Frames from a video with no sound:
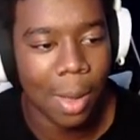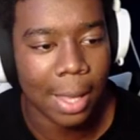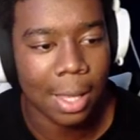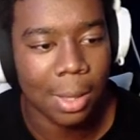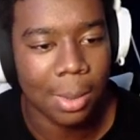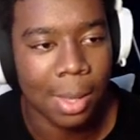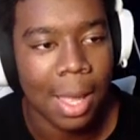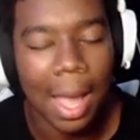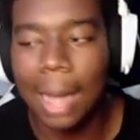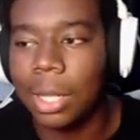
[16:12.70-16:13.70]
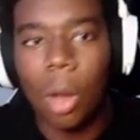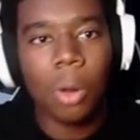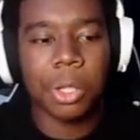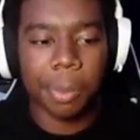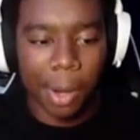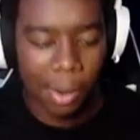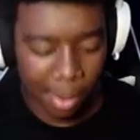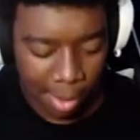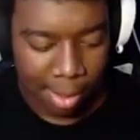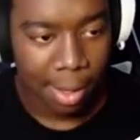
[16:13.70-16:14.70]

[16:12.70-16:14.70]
I Q. I told you, bro.